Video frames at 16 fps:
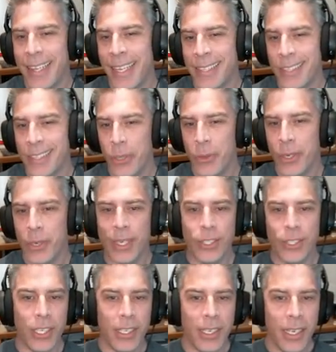That's a loaded
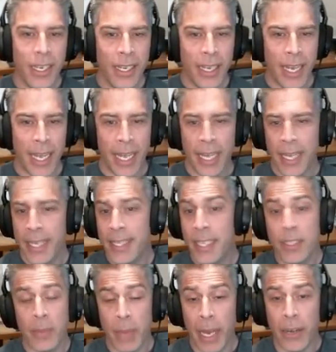question. It
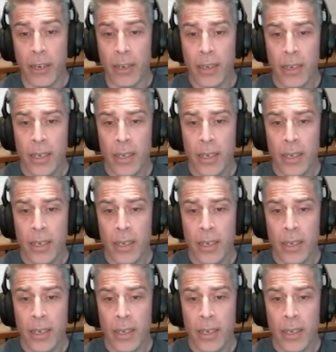doesn't matter.